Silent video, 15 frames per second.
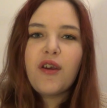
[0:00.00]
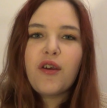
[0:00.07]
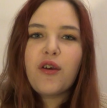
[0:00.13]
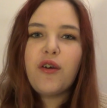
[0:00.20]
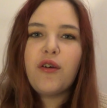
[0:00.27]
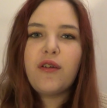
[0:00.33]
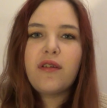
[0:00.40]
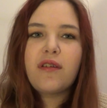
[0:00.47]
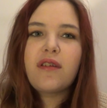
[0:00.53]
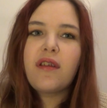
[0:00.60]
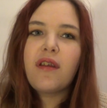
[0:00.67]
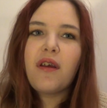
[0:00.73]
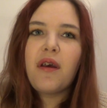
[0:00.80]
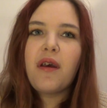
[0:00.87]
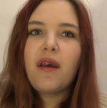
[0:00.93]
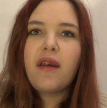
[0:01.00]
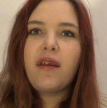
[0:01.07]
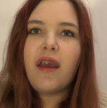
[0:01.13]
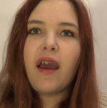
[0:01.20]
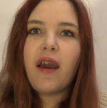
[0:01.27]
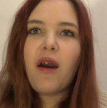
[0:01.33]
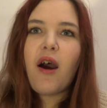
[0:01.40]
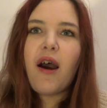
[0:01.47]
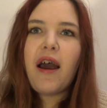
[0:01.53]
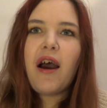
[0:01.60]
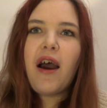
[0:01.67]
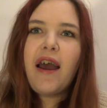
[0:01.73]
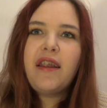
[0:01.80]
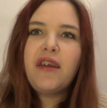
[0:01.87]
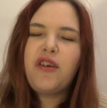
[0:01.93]

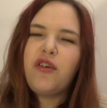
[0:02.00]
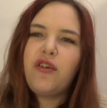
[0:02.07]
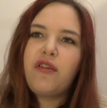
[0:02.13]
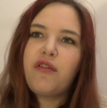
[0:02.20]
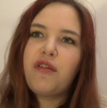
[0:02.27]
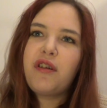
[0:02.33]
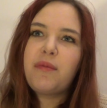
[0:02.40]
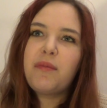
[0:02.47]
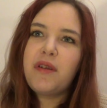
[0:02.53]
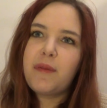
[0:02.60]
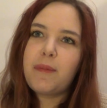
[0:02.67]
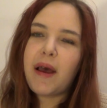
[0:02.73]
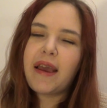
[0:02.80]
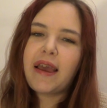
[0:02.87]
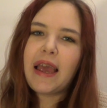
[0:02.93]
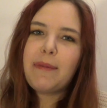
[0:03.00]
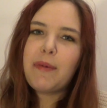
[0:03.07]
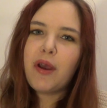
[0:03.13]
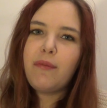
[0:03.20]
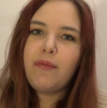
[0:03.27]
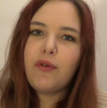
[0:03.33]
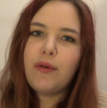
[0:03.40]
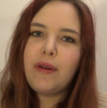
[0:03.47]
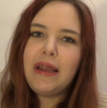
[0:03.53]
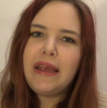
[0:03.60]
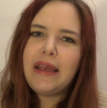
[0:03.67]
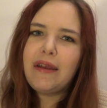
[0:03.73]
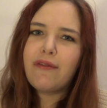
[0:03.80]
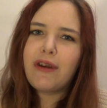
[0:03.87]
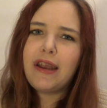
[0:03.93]
had a good Christmas, but I came home to a
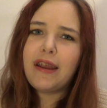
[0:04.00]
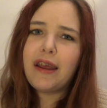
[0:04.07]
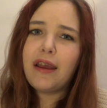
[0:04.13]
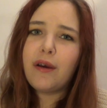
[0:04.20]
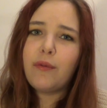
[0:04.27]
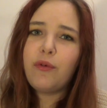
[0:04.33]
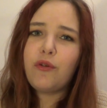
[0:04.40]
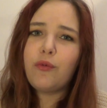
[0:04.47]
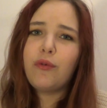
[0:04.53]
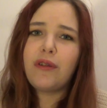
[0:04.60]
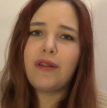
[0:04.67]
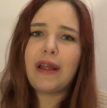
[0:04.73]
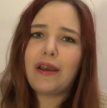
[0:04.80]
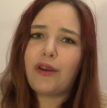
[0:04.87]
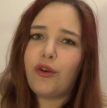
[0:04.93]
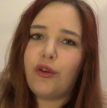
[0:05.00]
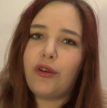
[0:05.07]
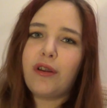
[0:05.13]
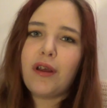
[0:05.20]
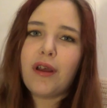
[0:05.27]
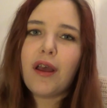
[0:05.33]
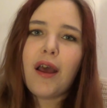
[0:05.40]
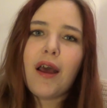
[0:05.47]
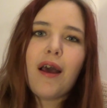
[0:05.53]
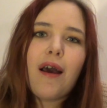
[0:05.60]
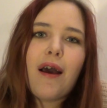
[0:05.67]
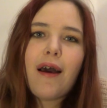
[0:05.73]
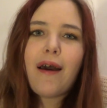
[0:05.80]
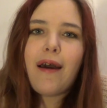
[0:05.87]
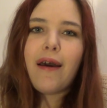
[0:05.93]
leaking radiator, which wasn't that good.
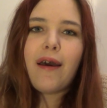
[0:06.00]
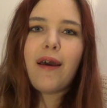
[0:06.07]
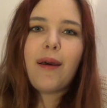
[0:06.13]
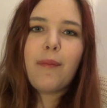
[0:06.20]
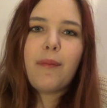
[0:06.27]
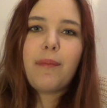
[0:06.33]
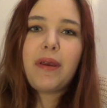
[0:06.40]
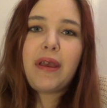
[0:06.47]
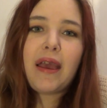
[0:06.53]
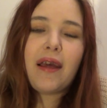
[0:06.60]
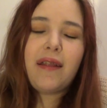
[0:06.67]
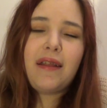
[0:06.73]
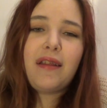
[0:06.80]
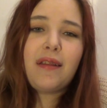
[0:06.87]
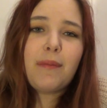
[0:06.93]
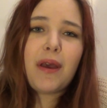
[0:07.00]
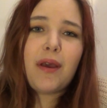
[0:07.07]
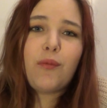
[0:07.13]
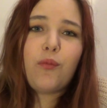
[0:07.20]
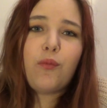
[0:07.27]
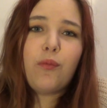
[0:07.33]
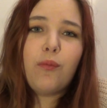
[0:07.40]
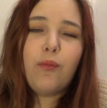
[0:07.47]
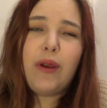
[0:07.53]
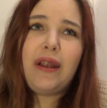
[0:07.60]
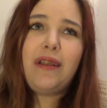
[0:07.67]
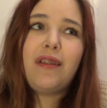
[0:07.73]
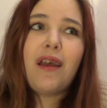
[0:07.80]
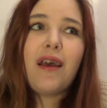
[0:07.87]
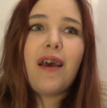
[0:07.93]
This is my
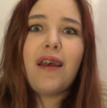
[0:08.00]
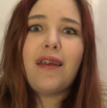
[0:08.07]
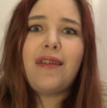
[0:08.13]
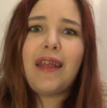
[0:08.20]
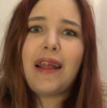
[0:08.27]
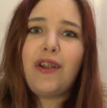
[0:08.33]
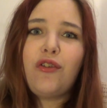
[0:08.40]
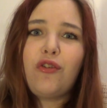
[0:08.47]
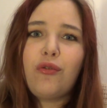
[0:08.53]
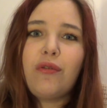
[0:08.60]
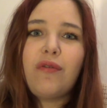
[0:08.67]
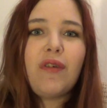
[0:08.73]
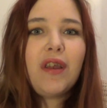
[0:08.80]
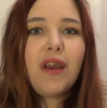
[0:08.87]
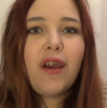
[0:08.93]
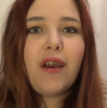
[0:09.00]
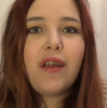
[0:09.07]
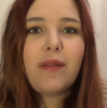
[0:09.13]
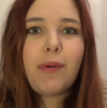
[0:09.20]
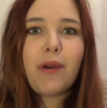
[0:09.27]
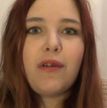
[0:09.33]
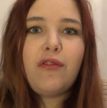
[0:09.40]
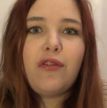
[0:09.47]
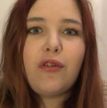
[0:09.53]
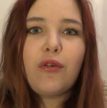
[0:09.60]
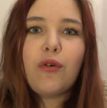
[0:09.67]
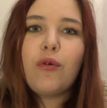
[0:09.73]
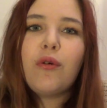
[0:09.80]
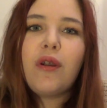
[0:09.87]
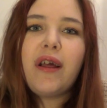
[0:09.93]
winter essentials video, I suppose you
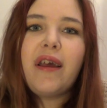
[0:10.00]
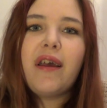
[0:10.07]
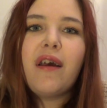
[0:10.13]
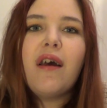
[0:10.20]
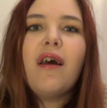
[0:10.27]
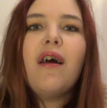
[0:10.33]
could call it.